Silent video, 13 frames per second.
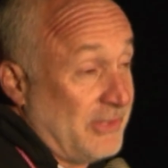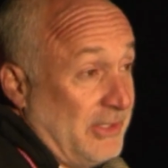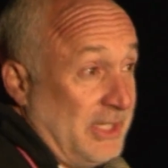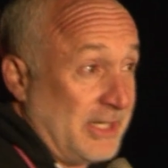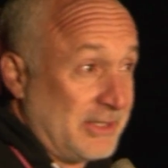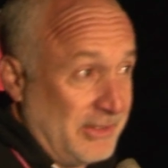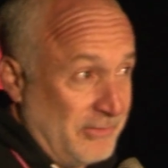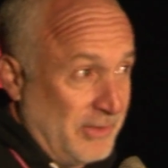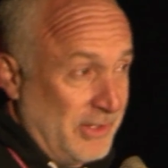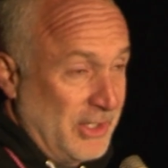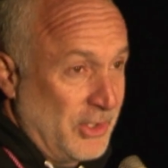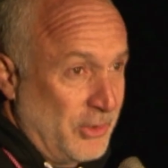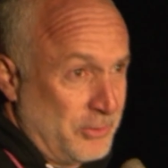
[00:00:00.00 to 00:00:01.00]
addictive
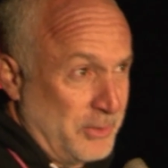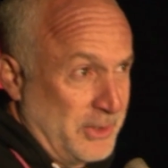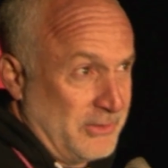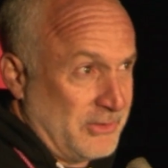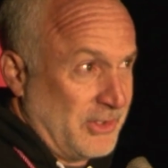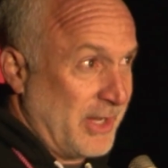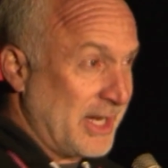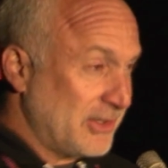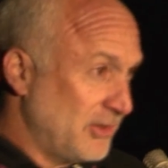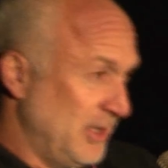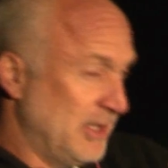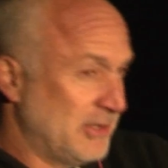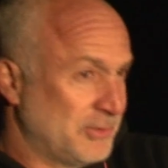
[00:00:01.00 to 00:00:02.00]
than the old one. So
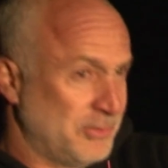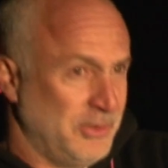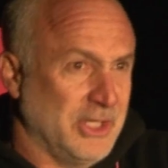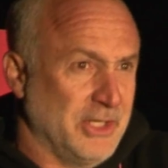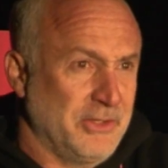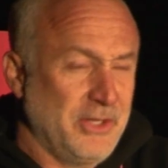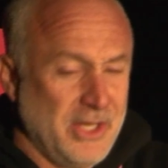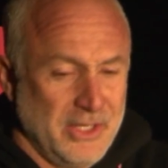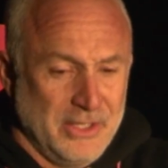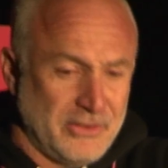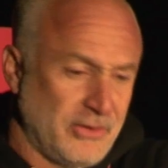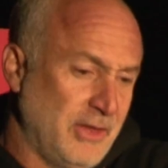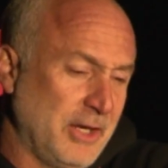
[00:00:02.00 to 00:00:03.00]
actually,
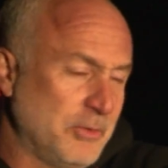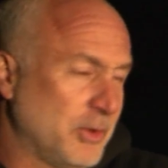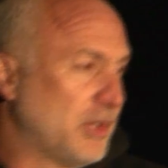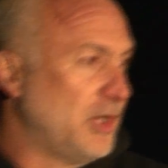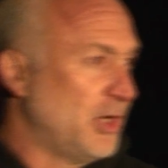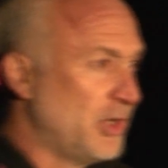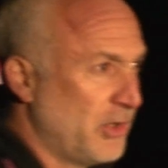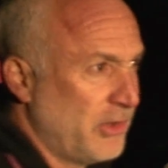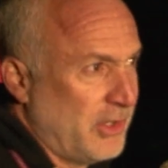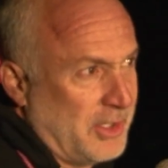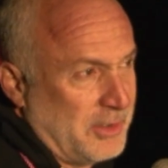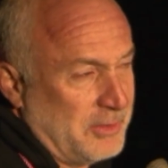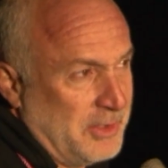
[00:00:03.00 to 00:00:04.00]
this thing will cure
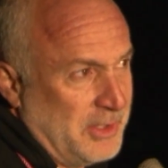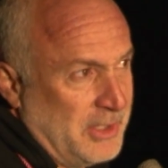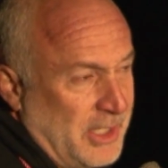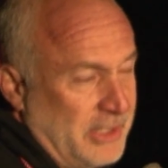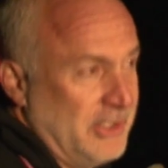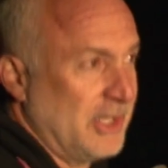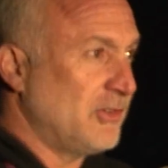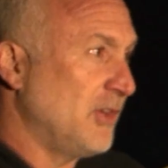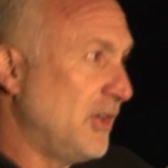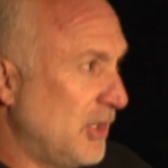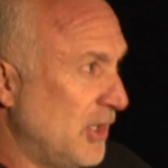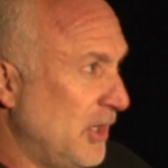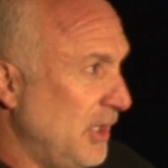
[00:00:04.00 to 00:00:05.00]
the
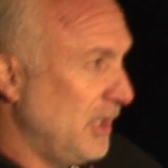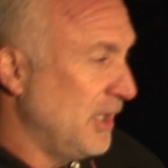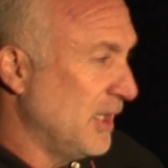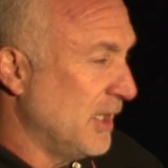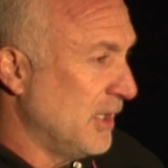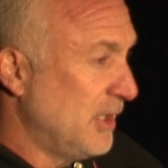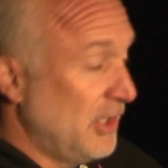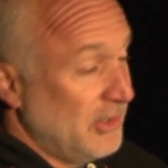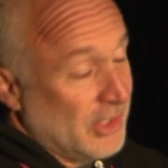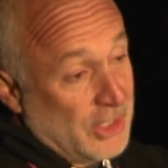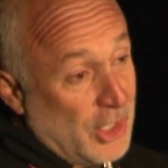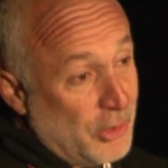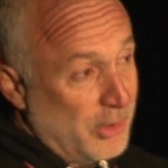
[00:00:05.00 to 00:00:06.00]
addiction to the
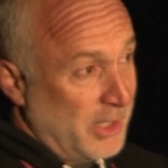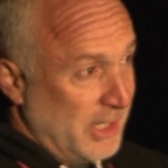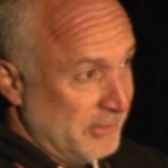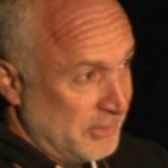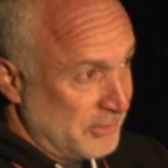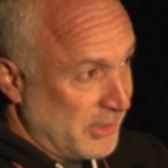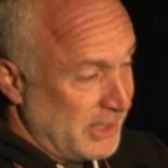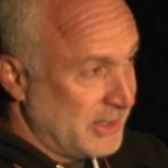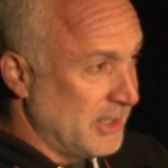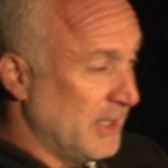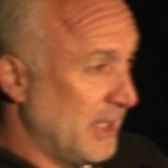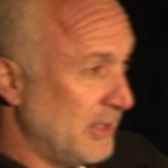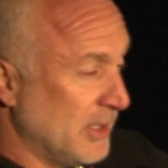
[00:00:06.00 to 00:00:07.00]
lower level, right?
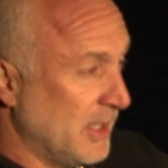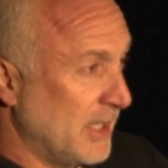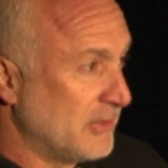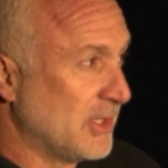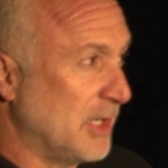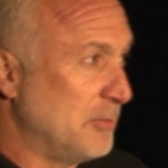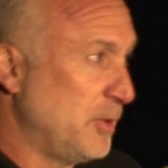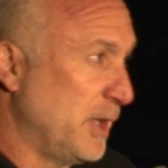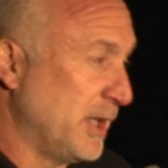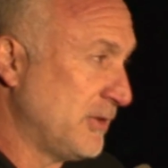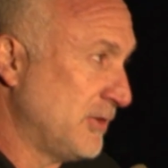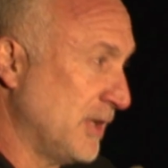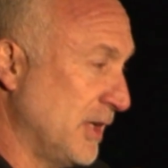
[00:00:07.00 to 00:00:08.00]
The less
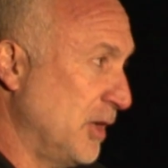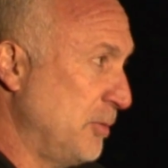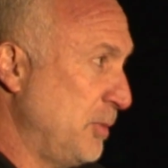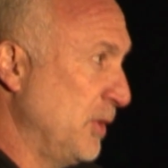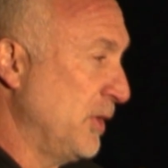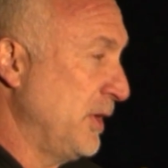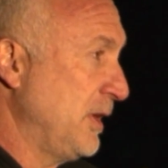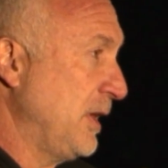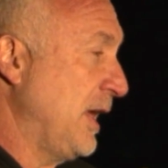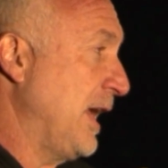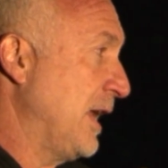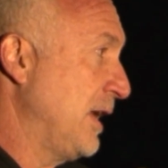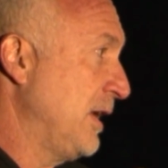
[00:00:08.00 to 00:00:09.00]
complex opioid.
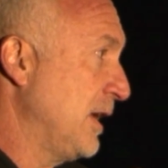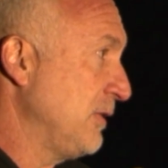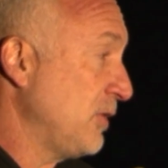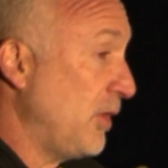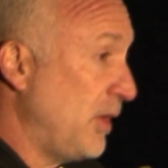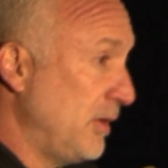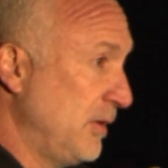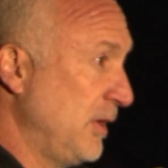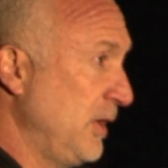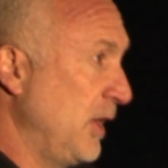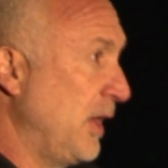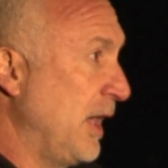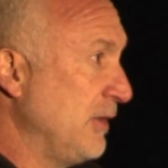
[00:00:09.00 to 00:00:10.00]
And so
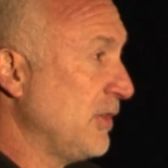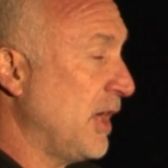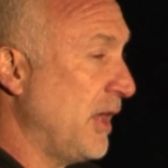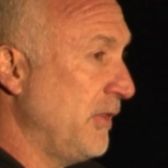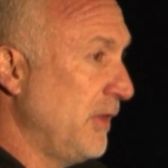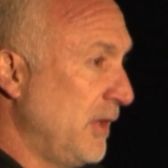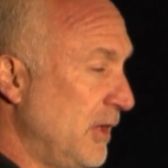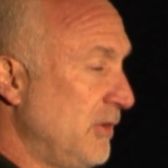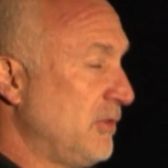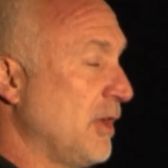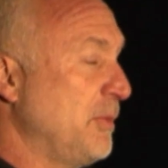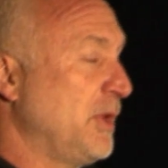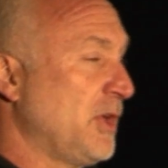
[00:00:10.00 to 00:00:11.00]
I saw
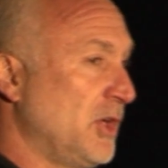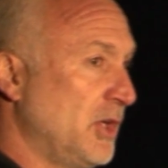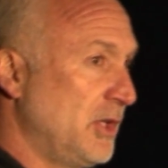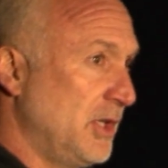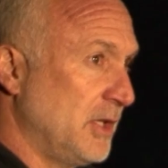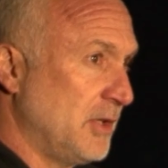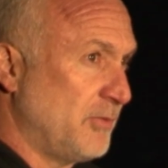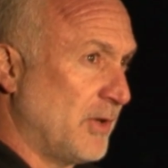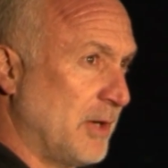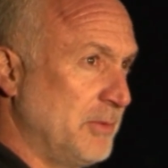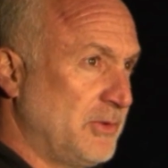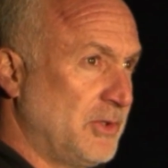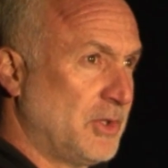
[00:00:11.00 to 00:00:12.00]
some of the good that the
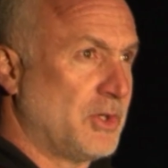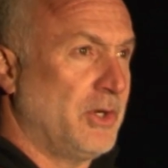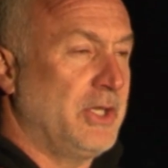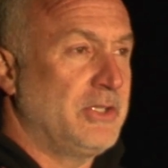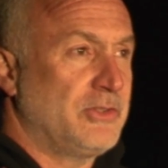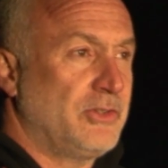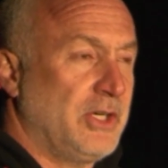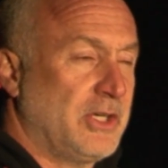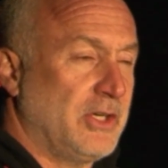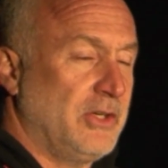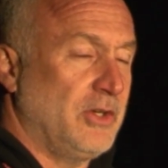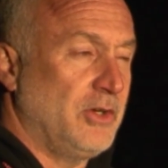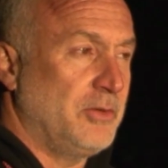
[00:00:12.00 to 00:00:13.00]
pharmaceutical industry
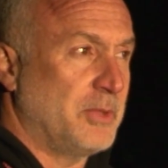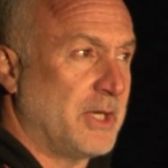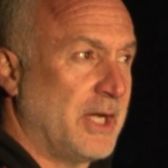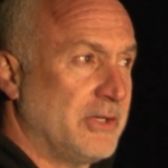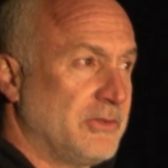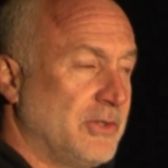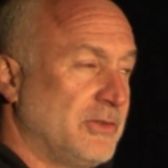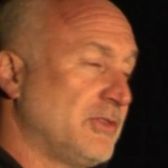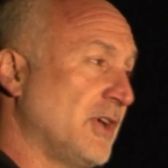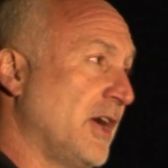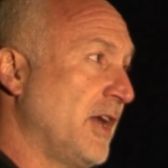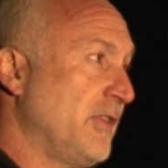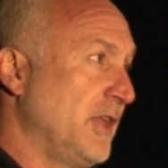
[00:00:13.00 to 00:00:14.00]
could do, but I also
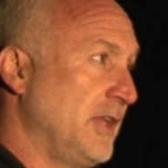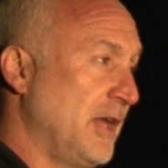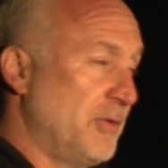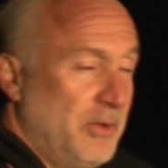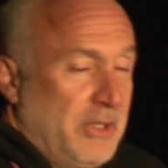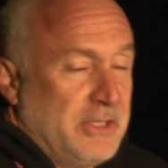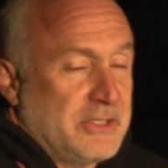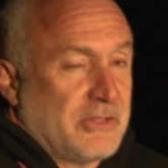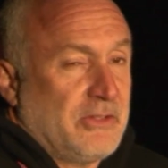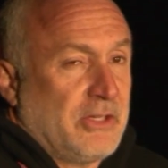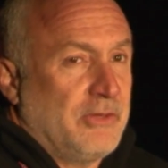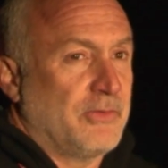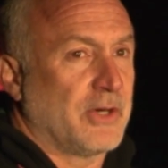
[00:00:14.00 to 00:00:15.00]
saw that they're really just
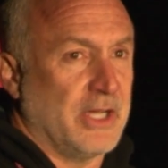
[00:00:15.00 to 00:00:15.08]
looking for